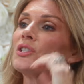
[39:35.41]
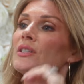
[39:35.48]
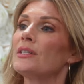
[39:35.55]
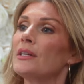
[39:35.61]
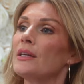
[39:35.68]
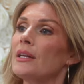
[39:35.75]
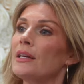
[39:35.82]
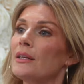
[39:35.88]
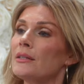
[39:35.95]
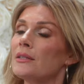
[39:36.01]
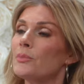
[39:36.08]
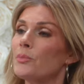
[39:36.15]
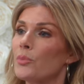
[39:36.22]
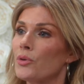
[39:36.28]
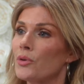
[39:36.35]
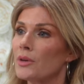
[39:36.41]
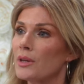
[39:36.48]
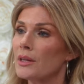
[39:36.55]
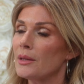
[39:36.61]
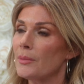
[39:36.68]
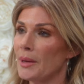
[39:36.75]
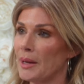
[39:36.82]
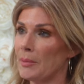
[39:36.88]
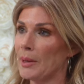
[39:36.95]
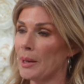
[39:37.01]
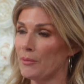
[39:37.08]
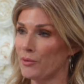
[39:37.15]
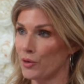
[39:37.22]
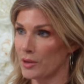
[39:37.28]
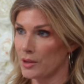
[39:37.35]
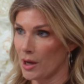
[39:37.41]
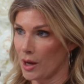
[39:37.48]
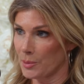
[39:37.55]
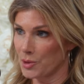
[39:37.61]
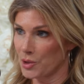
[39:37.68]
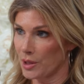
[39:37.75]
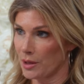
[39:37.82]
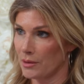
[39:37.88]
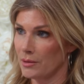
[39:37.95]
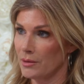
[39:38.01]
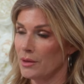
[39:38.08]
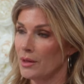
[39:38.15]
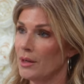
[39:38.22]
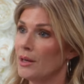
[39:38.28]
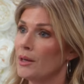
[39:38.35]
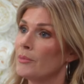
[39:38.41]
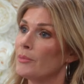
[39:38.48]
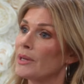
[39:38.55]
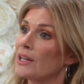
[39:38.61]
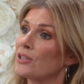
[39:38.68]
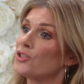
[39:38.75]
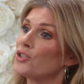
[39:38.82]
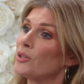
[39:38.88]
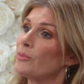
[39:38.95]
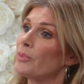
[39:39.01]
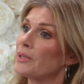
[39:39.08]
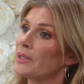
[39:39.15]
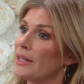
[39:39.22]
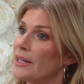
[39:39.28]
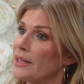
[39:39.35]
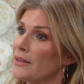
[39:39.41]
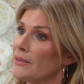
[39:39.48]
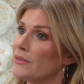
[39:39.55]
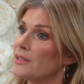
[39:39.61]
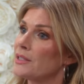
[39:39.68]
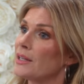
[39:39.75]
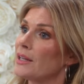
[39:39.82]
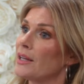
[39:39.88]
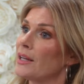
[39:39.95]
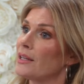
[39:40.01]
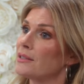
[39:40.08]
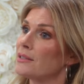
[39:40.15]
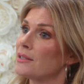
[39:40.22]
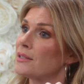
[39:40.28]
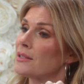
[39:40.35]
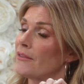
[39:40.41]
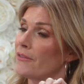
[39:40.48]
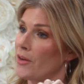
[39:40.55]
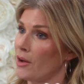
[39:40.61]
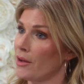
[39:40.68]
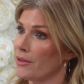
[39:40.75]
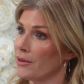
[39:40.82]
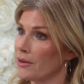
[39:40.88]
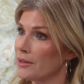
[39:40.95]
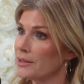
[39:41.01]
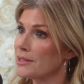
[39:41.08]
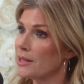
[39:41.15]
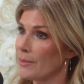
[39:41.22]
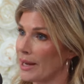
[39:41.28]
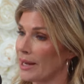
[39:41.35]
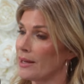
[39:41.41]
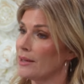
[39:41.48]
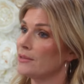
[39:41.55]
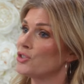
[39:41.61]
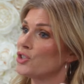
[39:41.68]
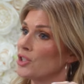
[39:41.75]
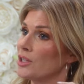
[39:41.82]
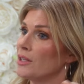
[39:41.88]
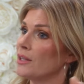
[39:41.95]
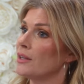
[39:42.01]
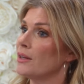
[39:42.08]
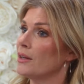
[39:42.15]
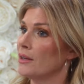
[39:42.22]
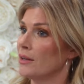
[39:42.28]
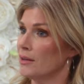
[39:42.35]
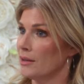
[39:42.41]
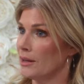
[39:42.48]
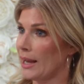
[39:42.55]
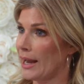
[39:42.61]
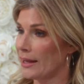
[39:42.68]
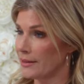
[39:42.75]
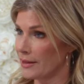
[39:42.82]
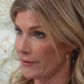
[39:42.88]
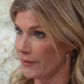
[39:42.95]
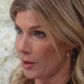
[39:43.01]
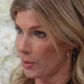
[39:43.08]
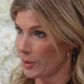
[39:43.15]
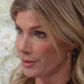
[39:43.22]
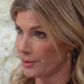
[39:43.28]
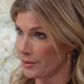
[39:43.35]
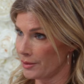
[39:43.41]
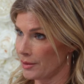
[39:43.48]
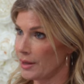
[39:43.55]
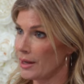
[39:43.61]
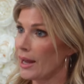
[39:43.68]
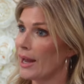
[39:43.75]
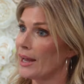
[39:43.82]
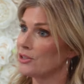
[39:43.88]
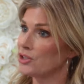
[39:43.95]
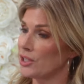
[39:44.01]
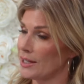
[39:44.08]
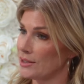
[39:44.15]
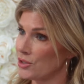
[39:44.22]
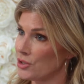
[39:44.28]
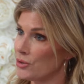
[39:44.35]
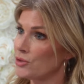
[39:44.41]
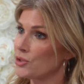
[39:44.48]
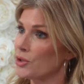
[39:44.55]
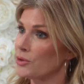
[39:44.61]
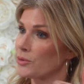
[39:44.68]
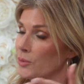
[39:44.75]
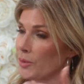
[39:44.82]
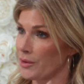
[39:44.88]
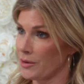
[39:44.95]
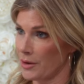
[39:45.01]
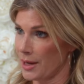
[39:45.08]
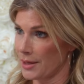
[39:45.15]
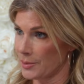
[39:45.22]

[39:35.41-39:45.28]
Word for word: she is putting the baby up for adoption yes. because she believes it's the father is the man she had the affair with. Yes. And she has two children with her